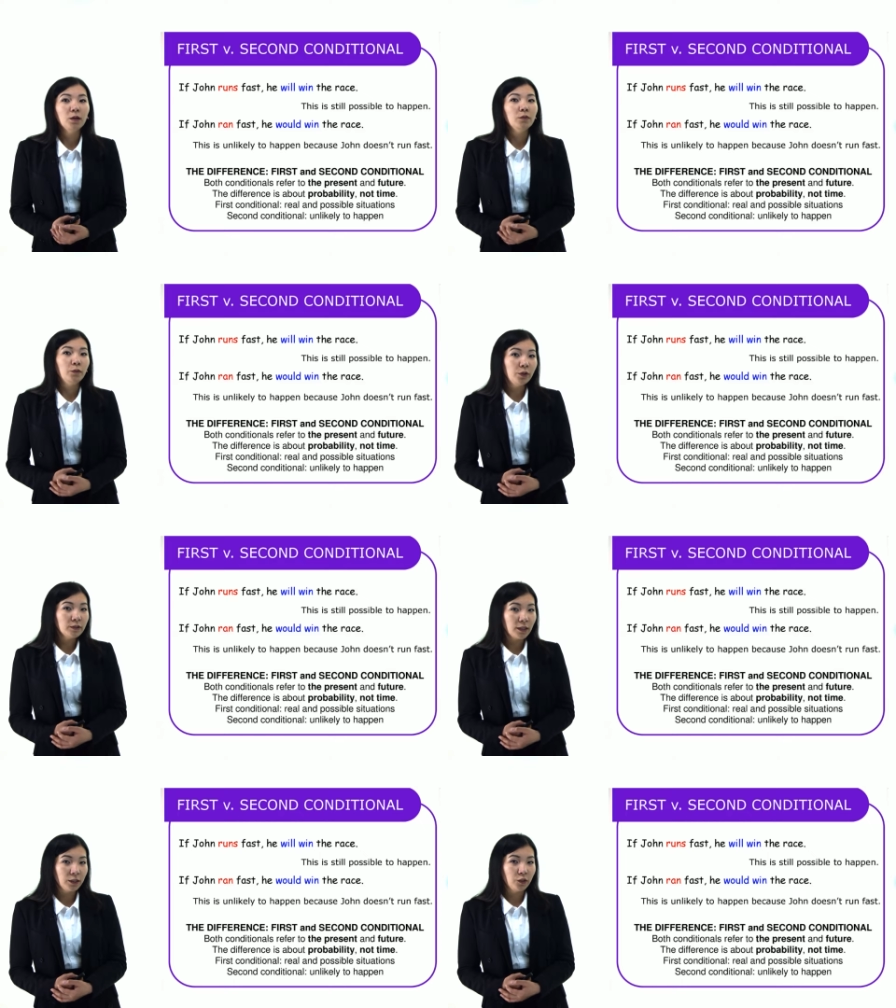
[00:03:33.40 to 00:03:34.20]
First
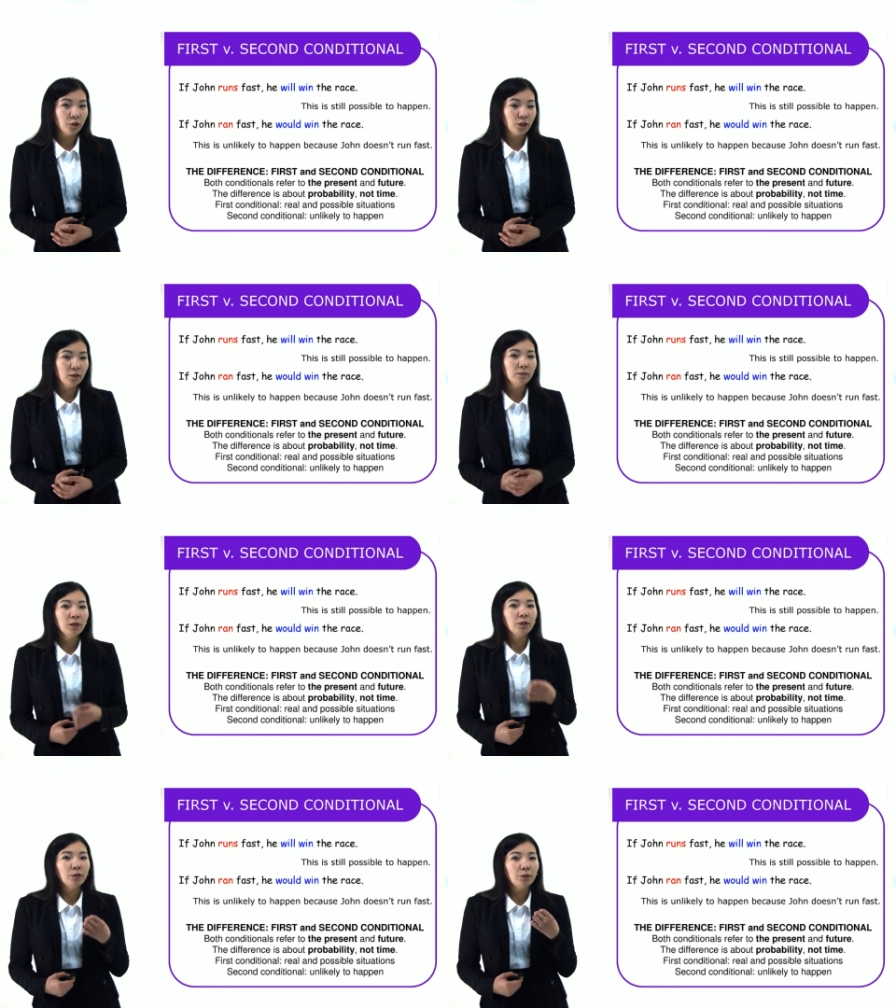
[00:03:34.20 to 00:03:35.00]
conditional,
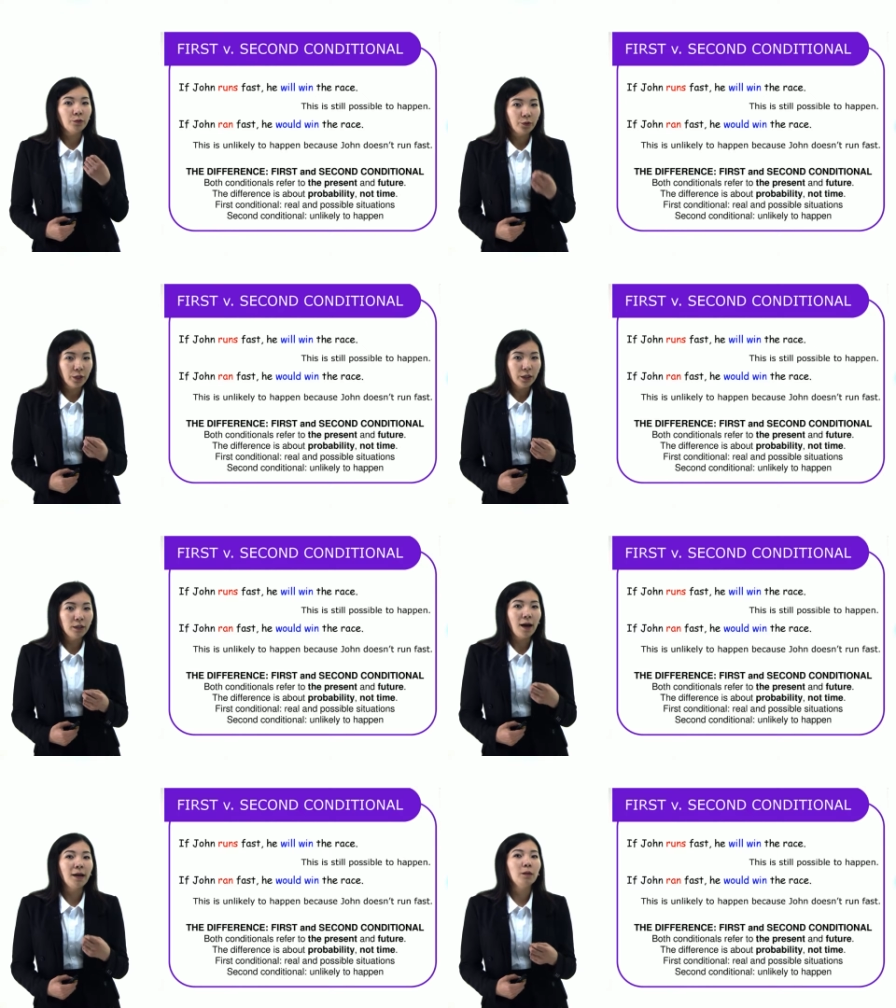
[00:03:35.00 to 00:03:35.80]
real
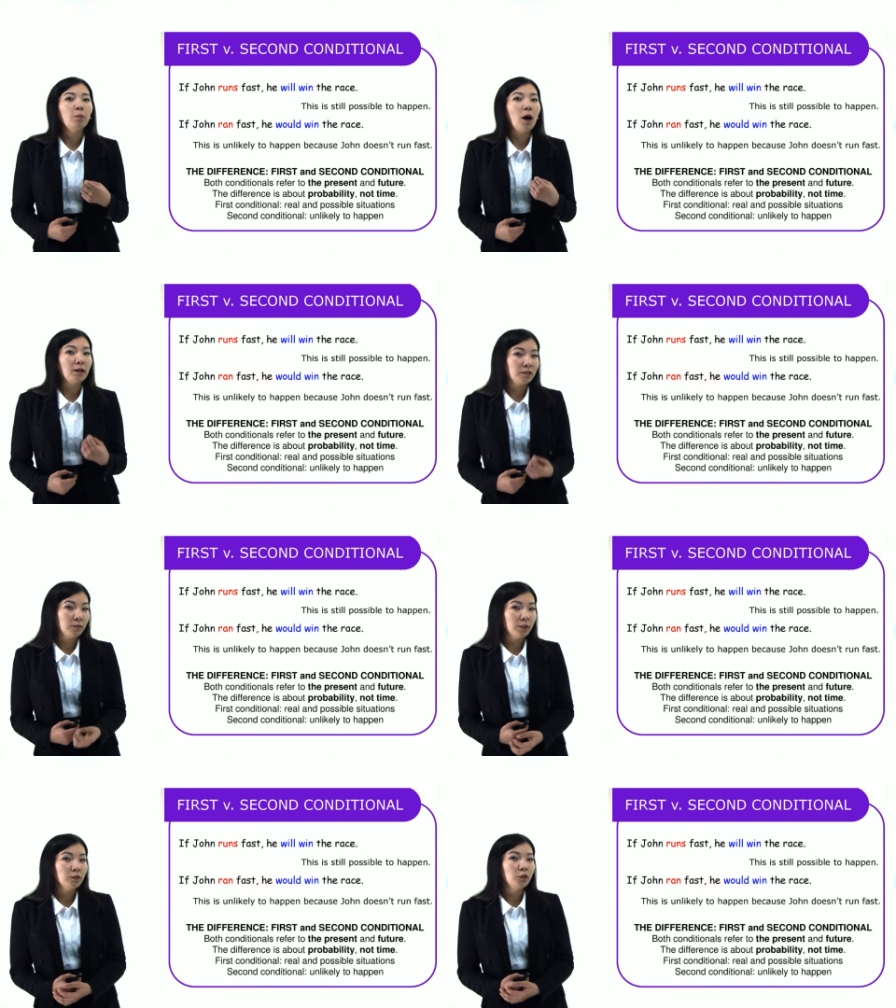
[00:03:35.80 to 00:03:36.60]
and
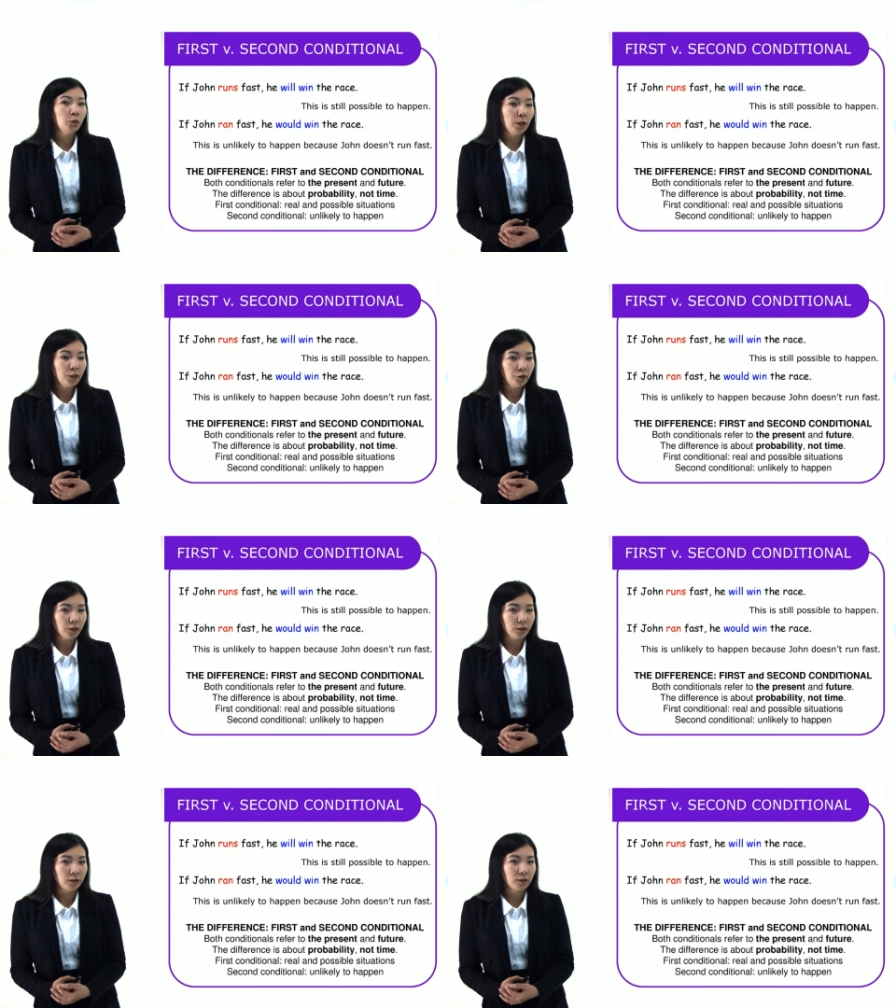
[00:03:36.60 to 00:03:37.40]
possible
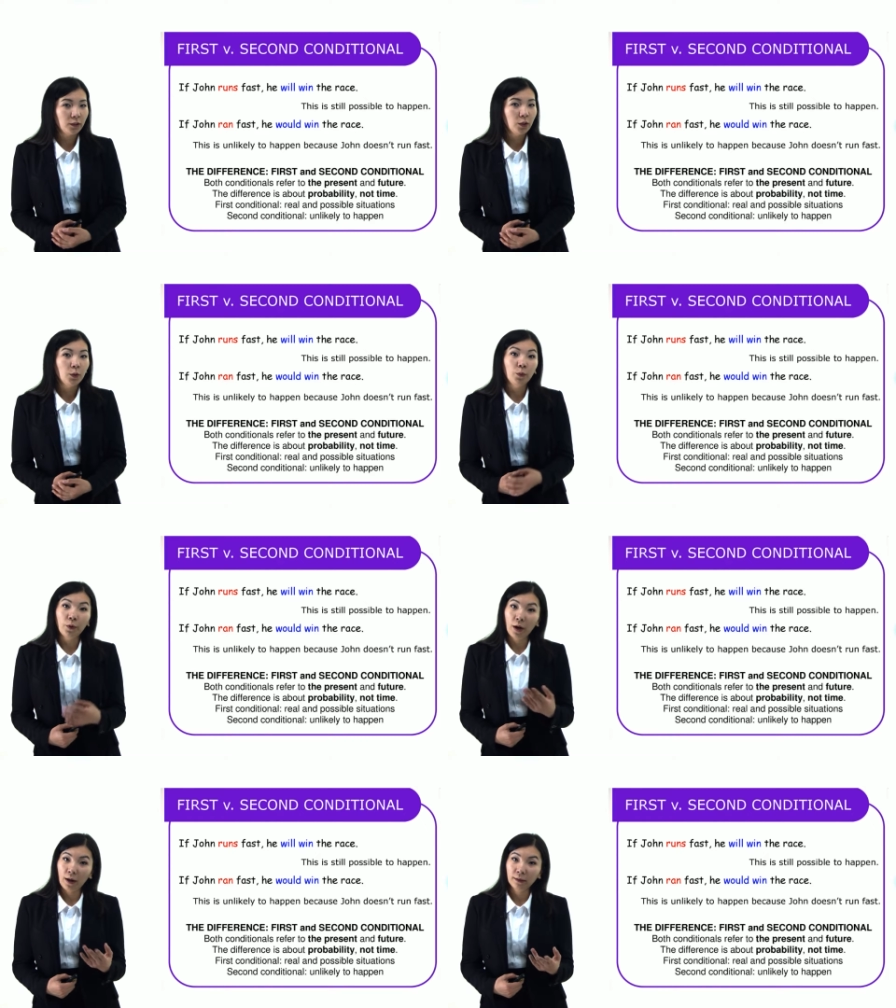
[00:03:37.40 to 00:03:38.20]
situations,
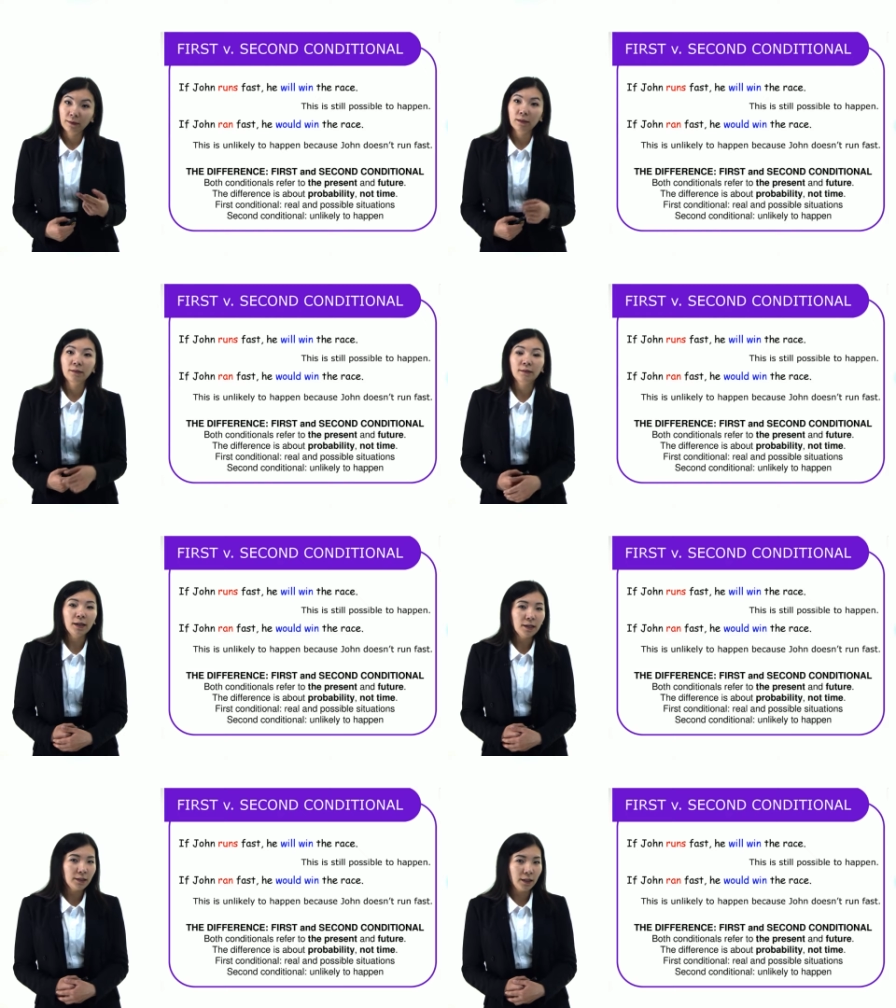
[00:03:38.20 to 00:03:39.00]
whereas
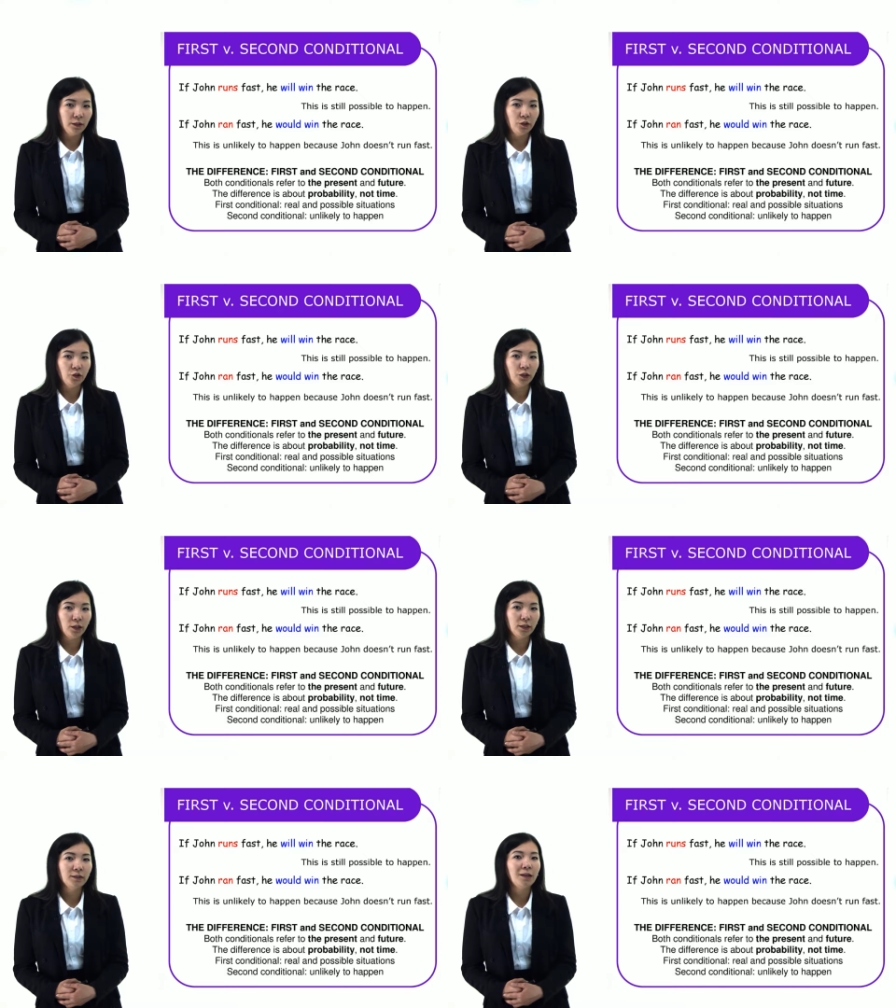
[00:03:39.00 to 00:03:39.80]
second conditional
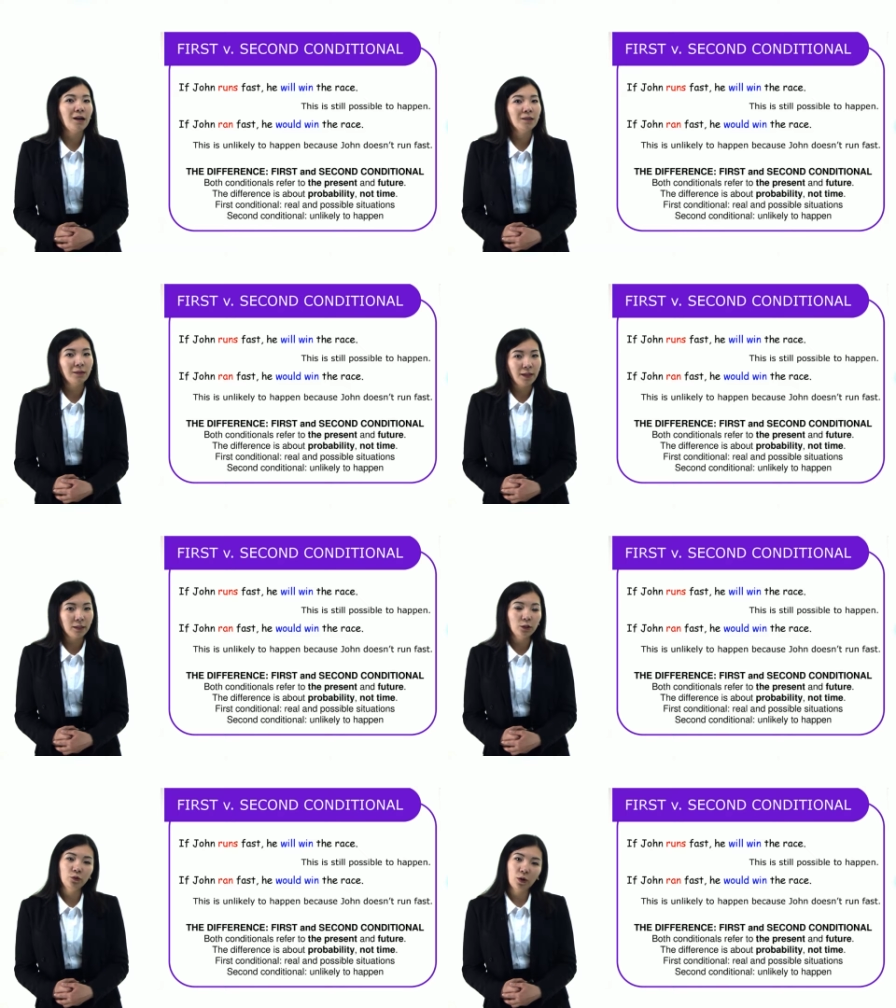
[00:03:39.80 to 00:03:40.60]
is
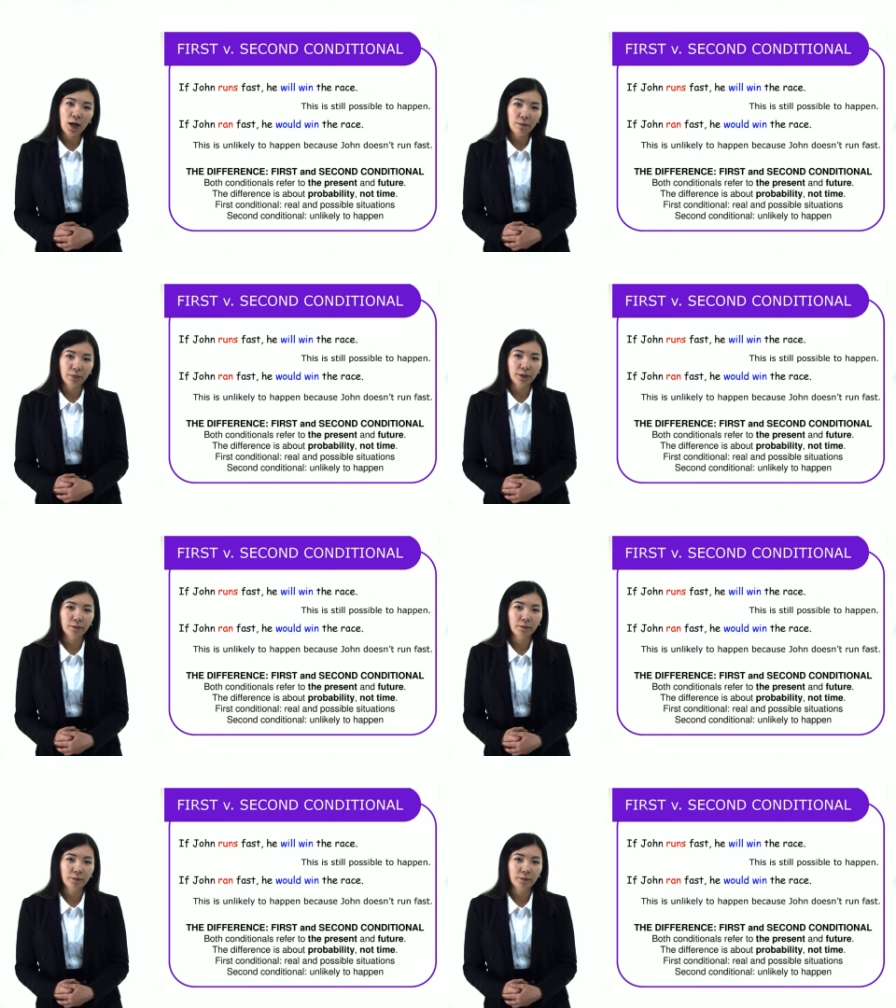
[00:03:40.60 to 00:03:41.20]
unlikely to happen.